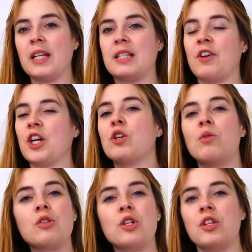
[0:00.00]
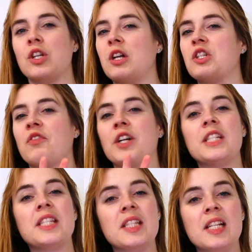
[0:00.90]
It's very cool to the touch, very
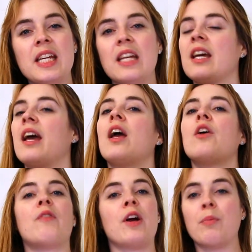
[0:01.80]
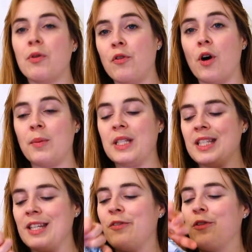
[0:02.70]
sleek, very
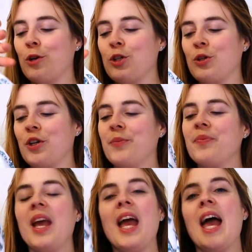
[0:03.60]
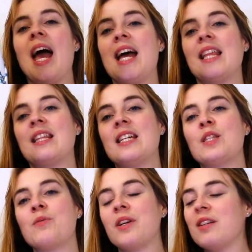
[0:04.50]
performance-y for sure. And then
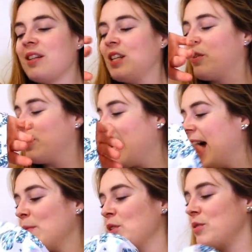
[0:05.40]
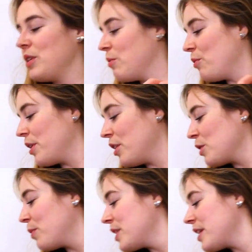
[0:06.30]
this one, you could absolutely
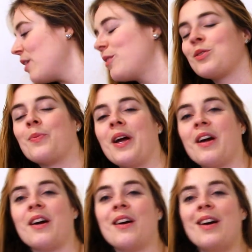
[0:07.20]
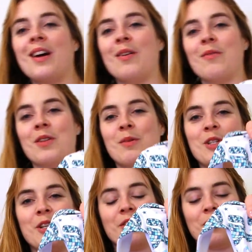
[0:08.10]
100% also pair with the
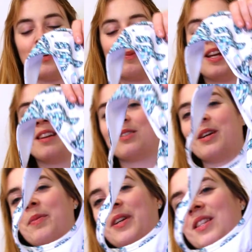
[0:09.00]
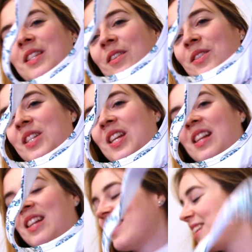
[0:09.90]
Material Girl Rip Leggings, right? Because it's also
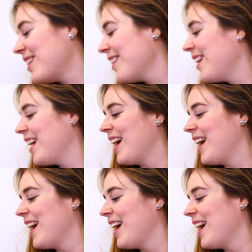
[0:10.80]
teal in there.